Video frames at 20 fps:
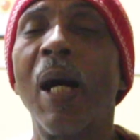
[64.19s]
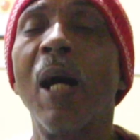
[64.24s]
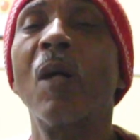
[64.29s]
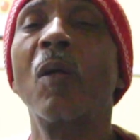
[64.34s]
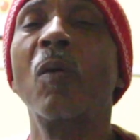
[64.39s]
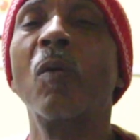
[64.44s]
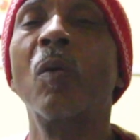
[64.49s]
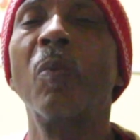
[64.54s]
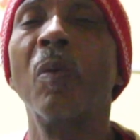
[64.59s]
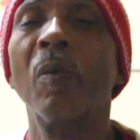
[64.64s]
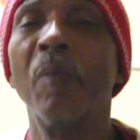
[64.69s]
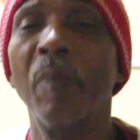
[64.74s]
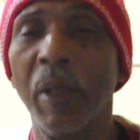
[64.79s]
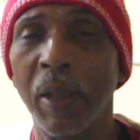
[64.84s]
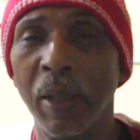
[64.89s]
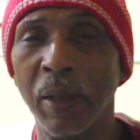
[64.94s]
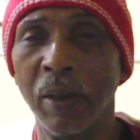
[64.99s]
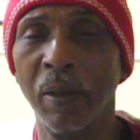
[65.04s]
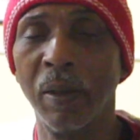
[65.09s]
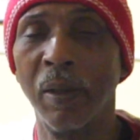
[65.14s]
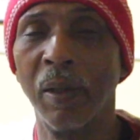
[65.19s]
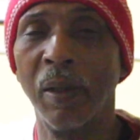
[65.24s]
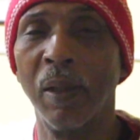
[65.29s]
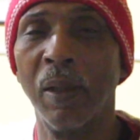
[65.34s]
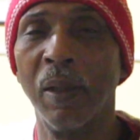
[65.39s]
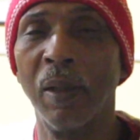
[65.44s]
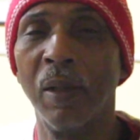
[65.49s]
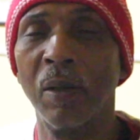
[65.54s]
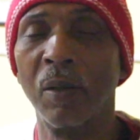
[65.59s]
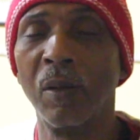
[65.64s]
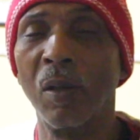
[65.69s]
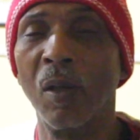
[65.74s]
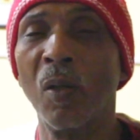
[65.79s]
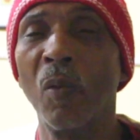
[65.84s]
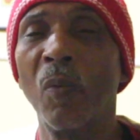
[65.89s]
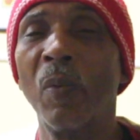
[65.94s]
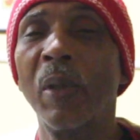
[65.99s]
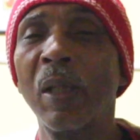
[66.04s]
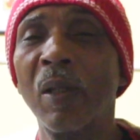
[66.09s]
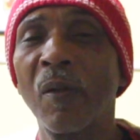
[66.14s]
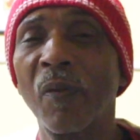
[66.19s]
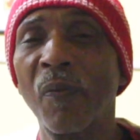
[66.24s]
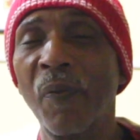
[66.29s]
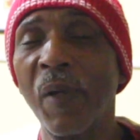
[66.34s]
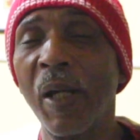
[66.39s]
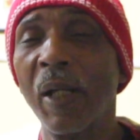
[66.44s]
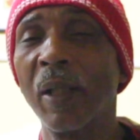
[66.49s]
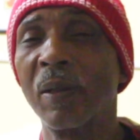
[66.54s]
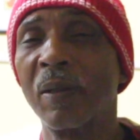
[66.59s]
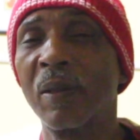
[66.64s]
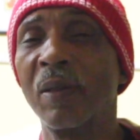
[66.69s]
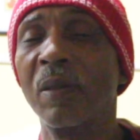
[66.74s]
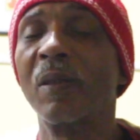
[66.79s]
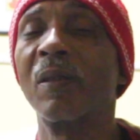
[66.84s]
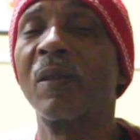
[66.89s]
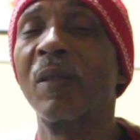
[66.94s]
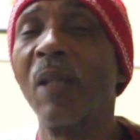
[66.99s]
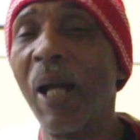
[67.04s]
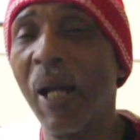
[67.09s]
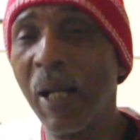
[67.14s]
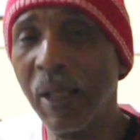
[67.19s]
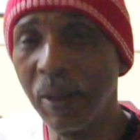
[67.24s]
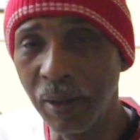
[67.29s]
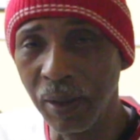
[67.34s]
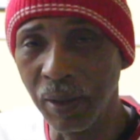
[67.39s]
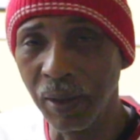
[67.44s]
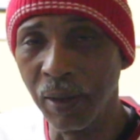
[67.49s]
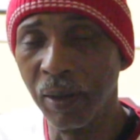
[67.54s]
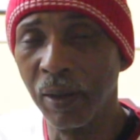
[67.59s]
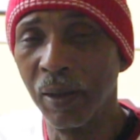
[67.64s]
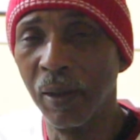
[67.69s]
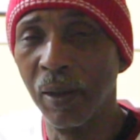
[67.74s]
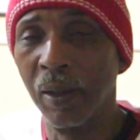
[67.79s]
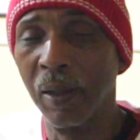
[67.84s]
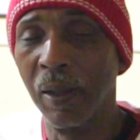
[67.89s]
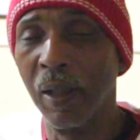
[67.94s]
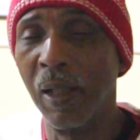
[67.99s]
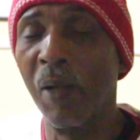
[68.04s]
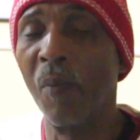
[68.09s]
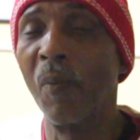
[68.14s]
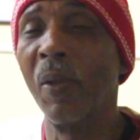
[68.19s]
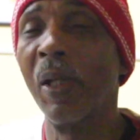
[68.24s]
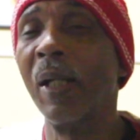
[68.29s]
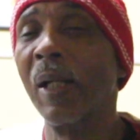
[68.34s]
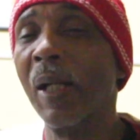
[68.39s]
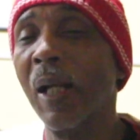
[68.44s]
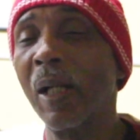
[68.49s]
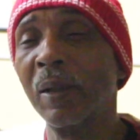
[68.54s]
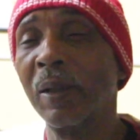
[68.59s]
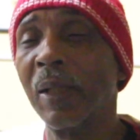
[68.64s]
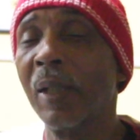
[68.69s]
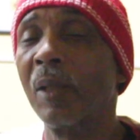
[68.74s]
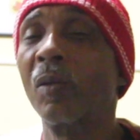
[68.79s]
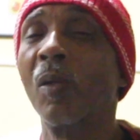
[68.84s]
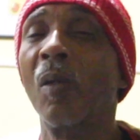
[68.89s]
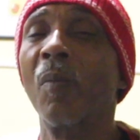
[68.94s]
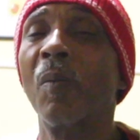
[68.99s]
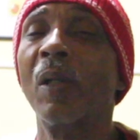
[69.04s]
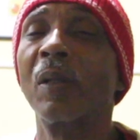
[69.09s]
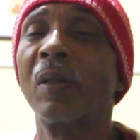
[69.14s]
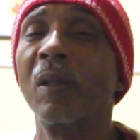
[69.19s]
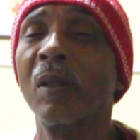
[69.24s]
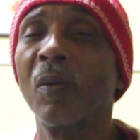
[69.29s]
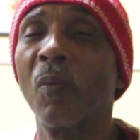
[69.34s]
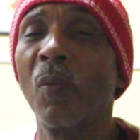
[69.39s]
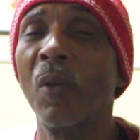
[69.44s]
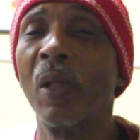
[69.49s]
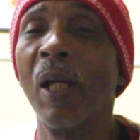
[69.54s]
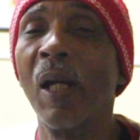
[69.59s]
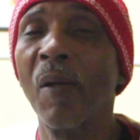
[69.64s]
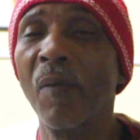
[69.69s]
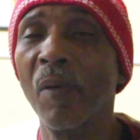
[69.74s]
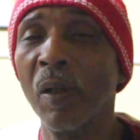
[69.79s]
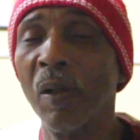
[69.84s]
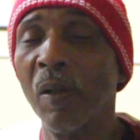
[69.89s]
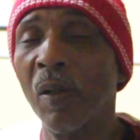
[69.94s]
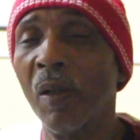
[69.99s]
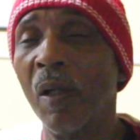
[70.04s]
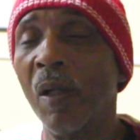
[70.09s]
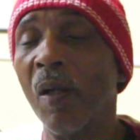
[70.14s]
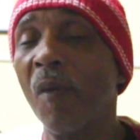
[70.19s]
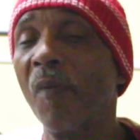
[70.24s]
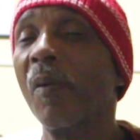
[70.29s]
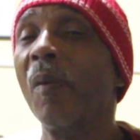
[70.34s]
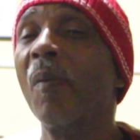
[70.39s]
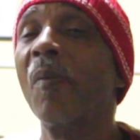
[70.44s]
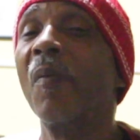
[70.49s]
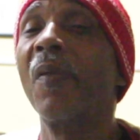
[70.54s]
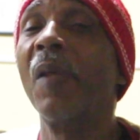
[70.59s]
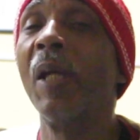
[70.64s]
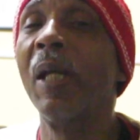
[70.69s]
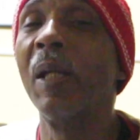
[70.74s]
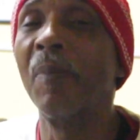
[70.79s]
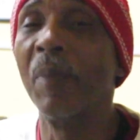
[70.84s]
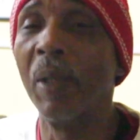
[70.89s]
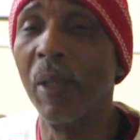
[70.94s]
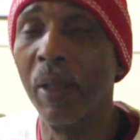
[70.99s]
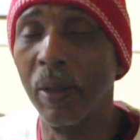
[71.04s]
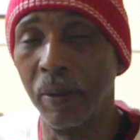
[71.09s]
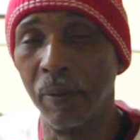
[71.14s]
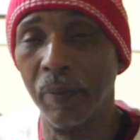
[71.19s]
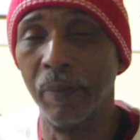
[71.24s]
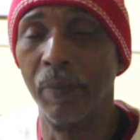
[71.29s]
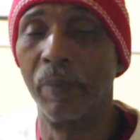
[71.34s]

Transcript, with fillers: our group of men, so that we can affect society, and we ain't gotta take so much of whatever from they men.